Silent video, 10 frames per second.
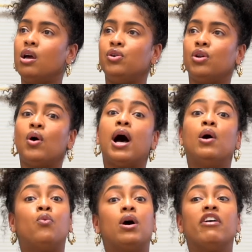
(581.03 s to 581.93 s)
you know,
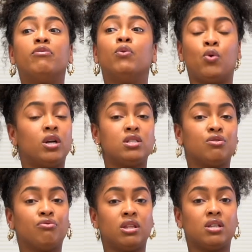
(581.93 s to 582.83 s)
I've been wanting to
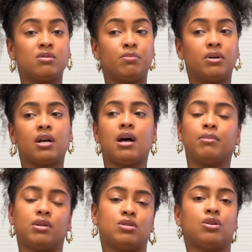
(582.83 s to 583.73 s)
read this book. I'm
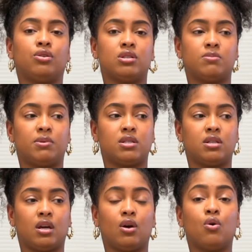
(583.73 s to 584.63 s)
going to start this book today.